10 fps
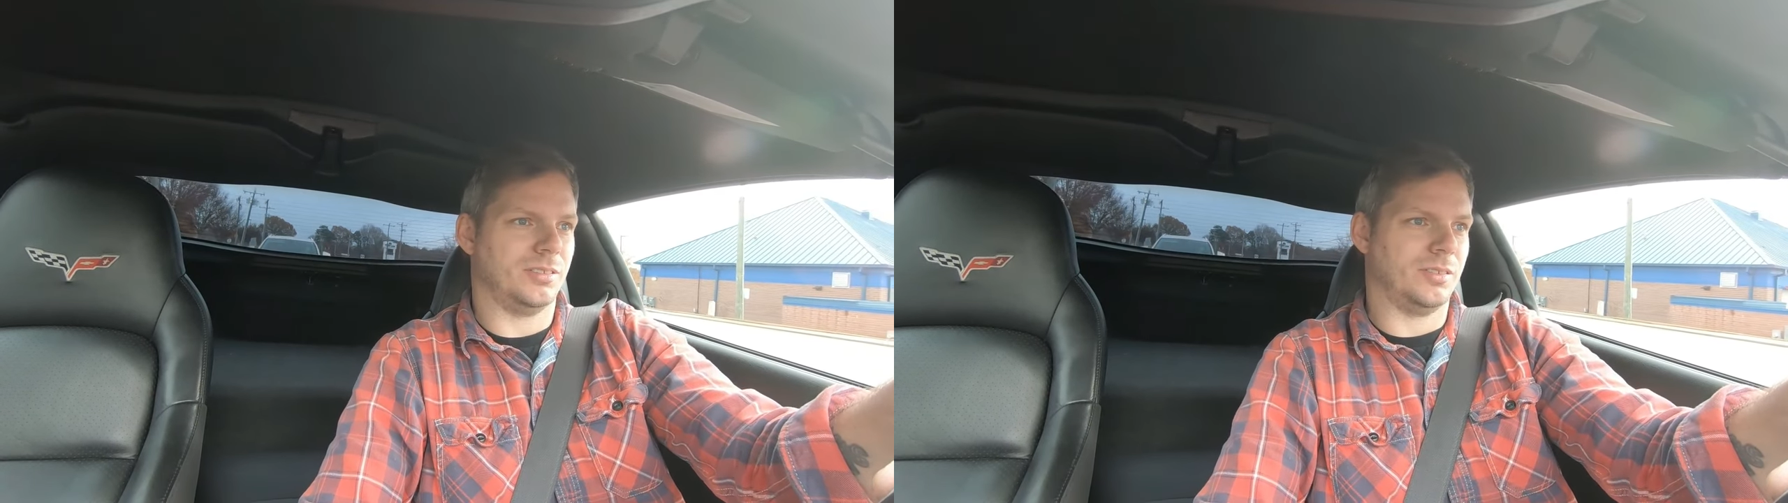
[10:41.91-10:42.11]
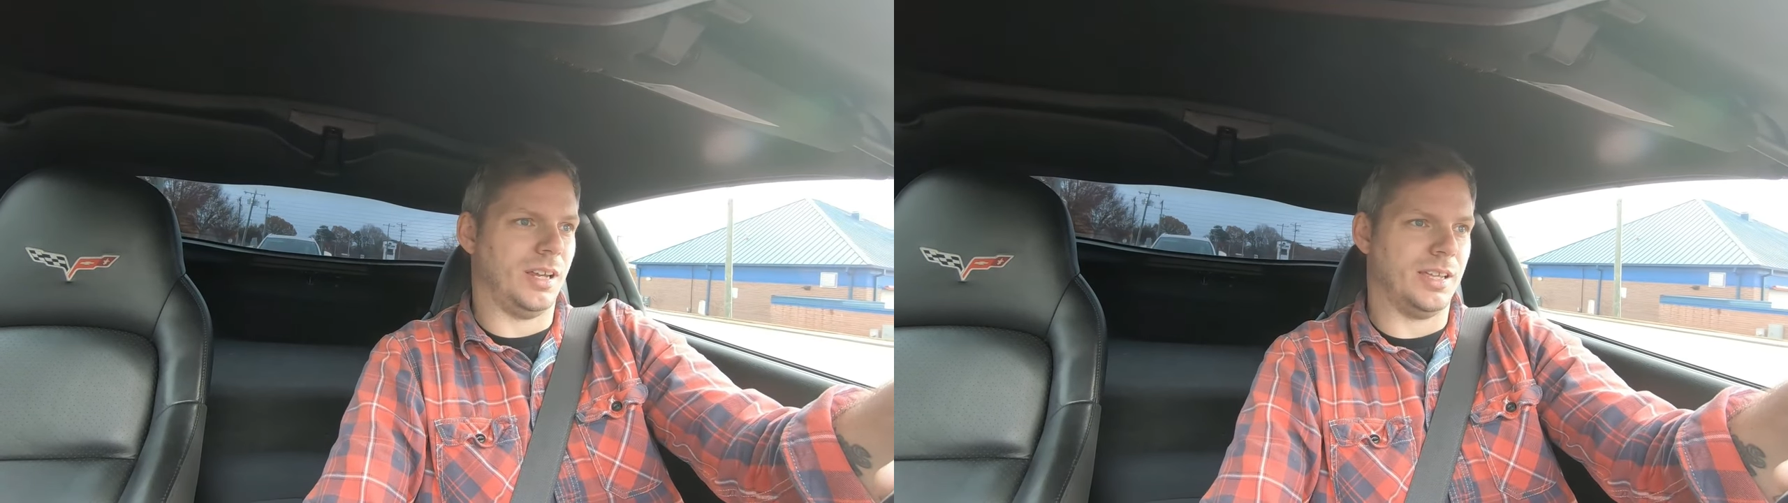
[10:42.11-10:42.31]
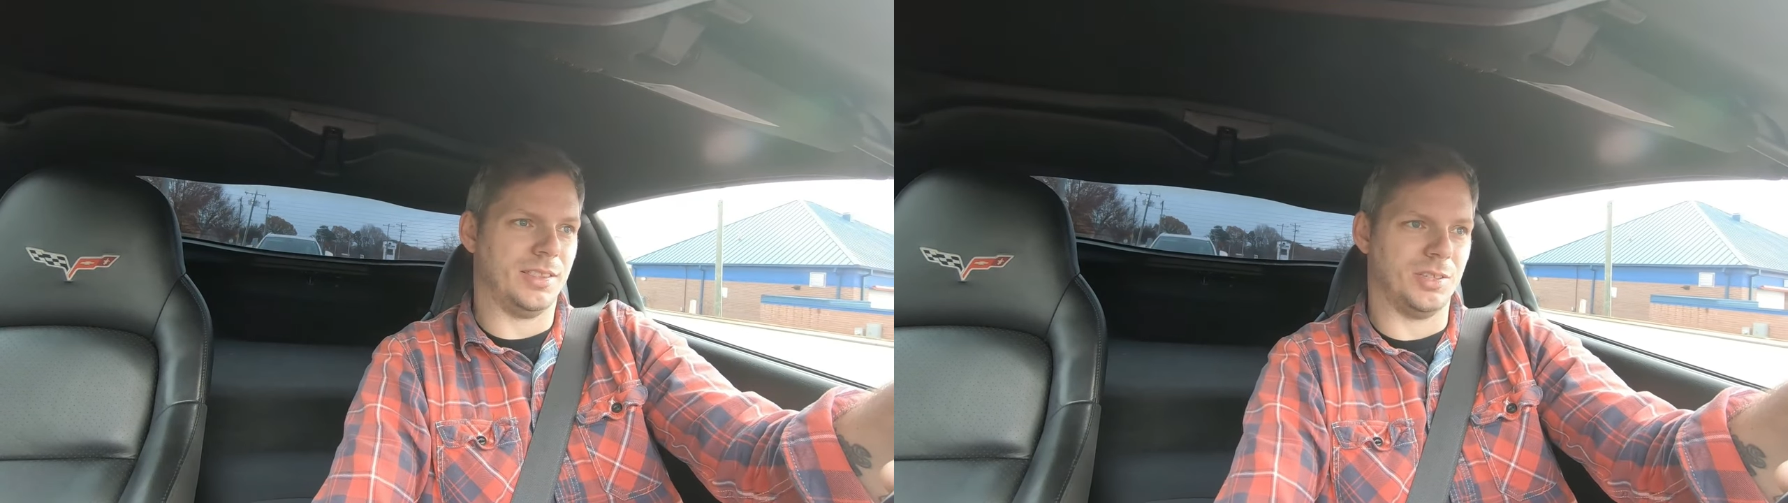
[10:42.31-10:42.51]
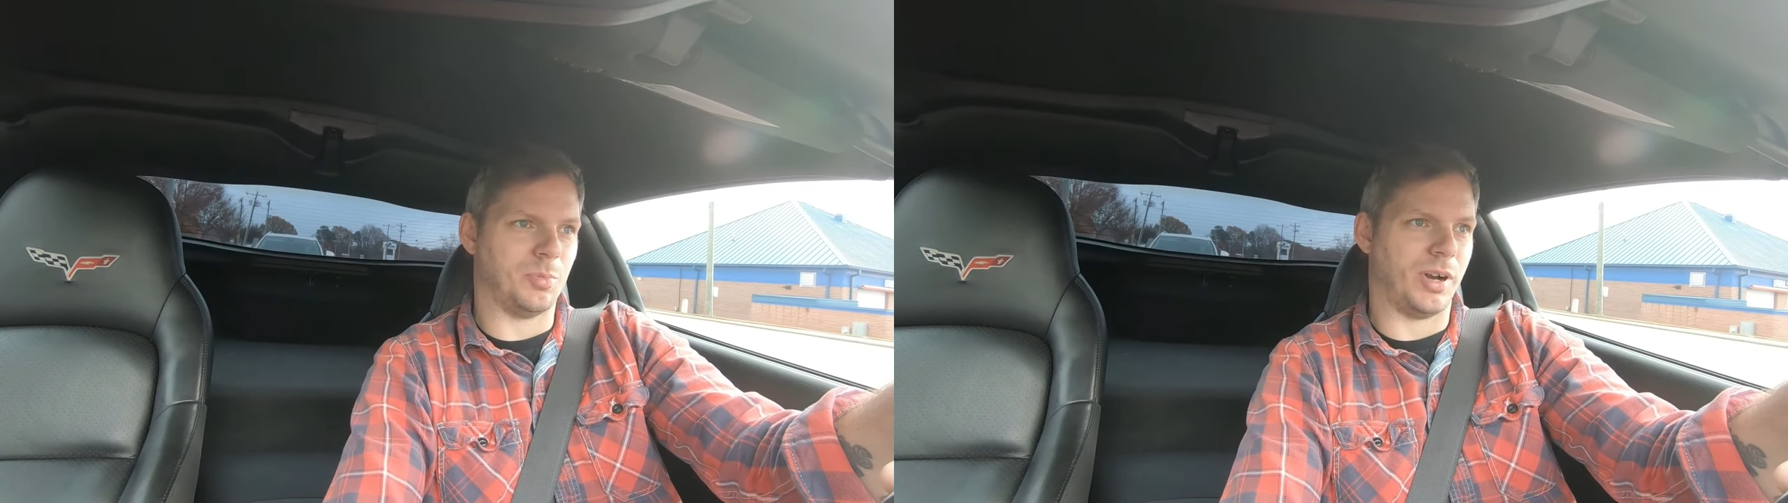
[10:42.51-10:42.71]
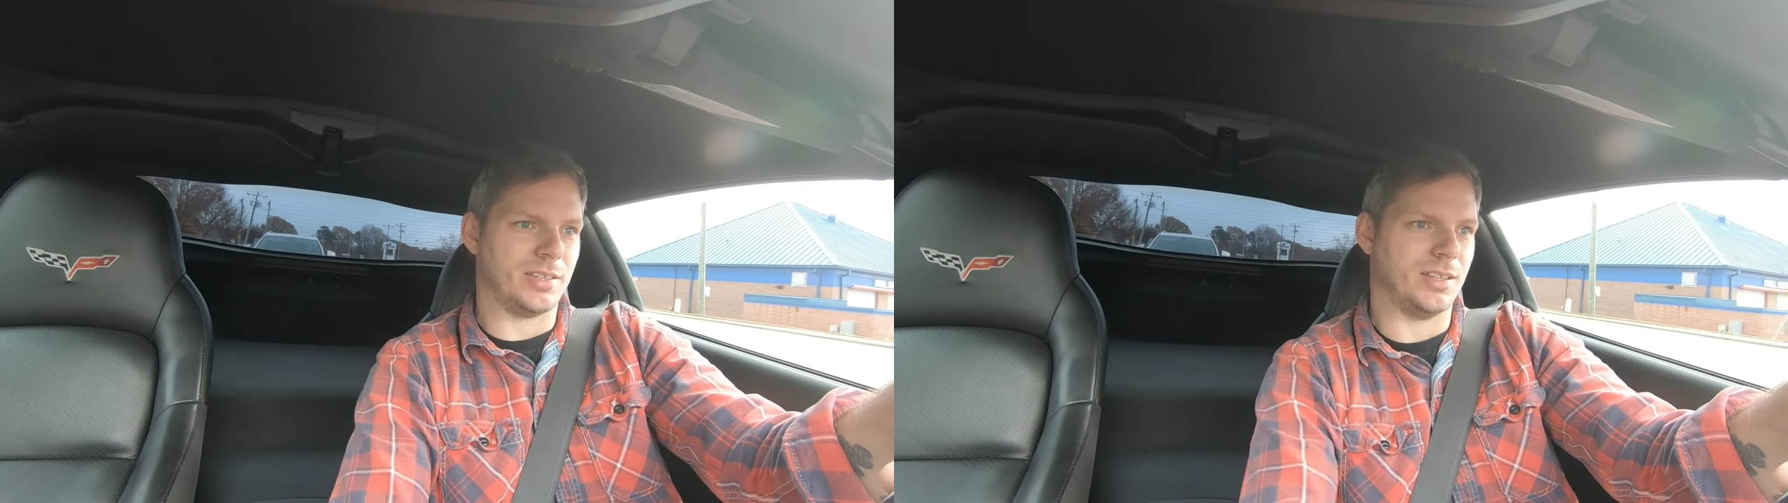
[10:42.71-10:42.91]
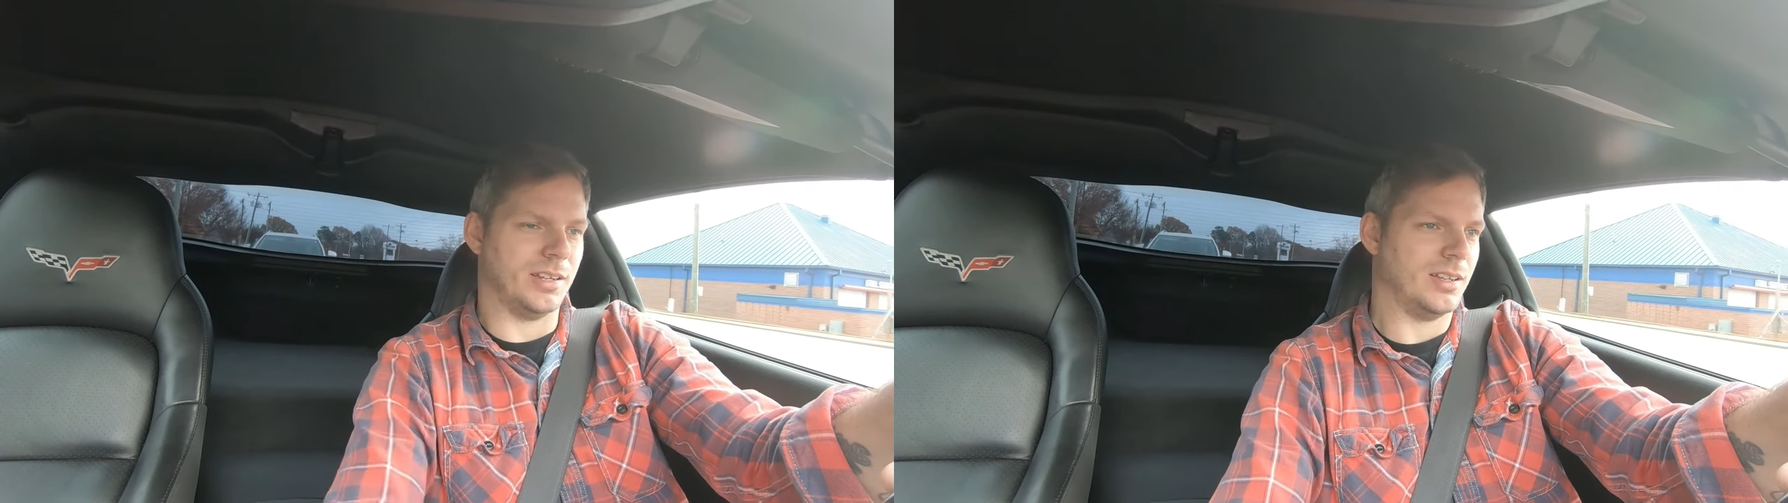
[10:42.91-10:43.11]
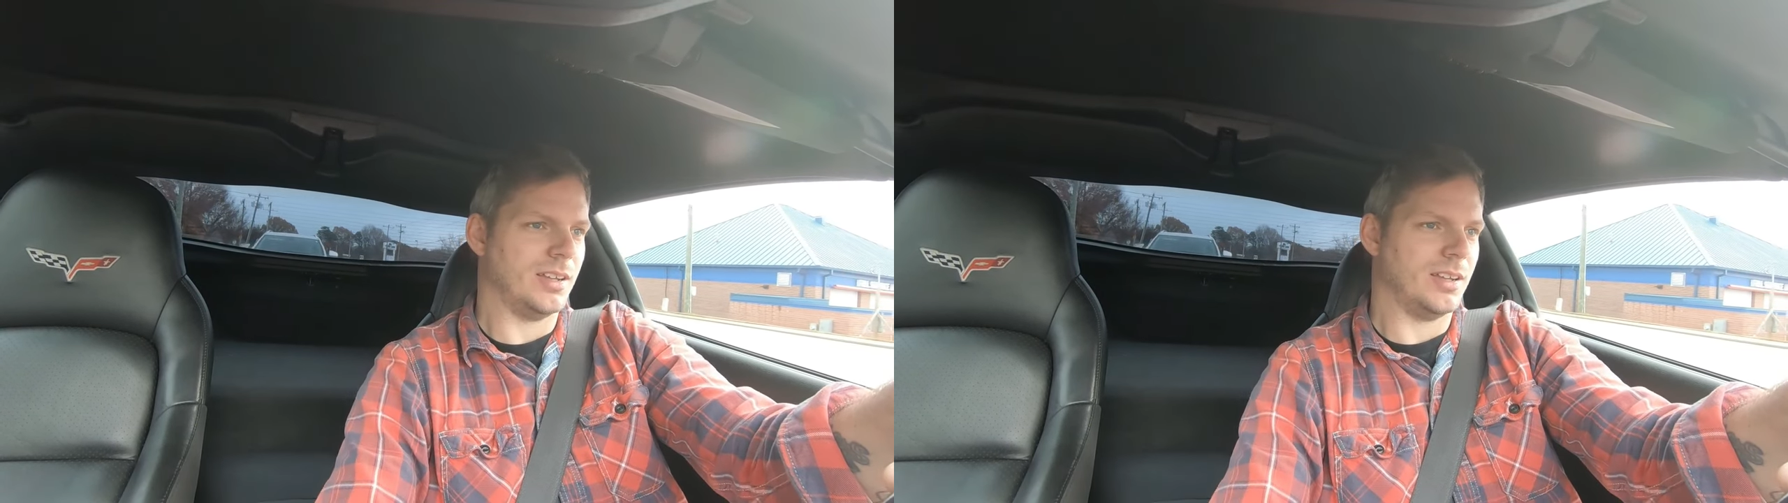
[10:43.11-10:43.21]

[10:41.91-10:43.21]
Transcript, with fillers: gotta get those brakes done.